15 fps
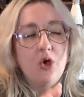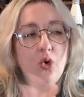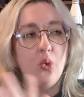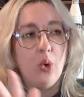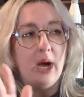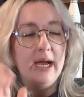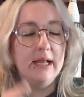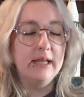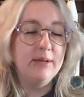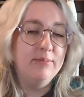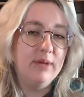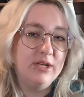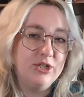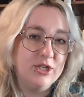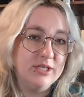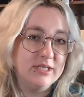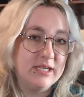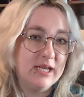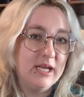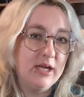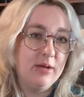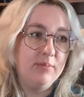quietly mentions
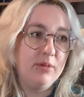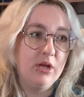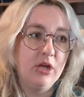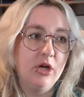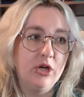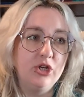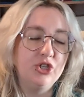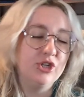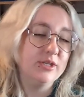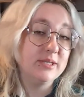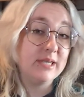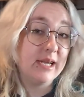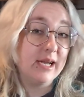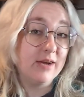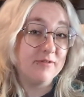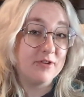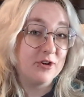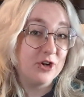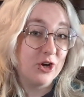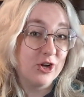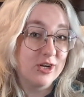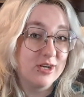to him, you shouldn't stay after
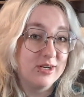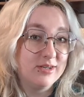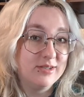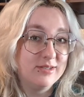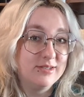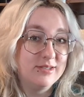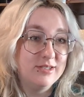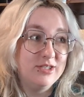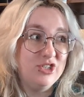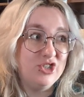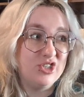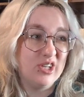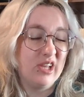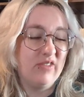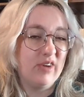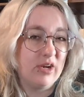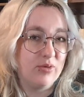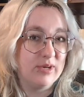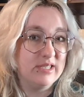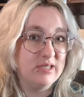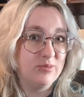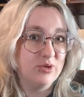dark. You should leave at a
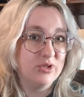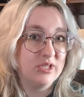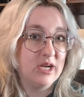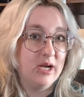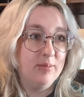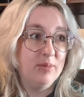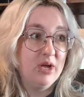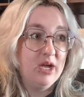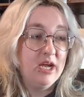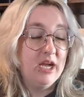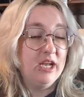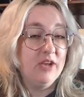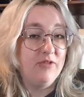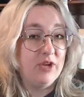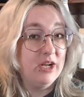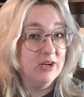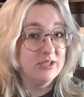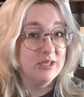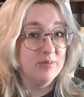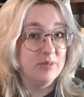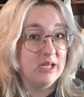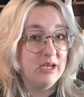reasonable time. And if you hear
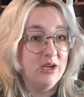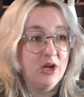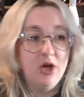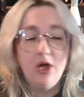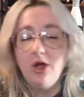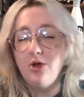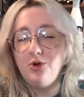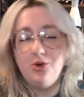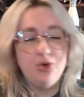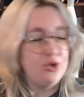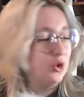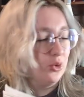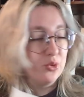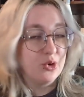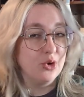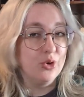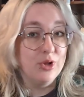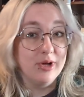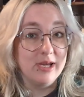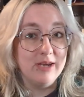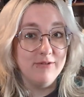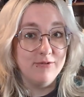something, don't go
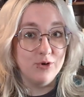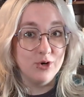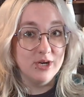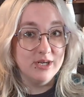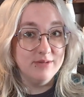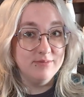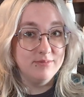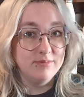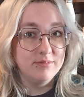looking for it.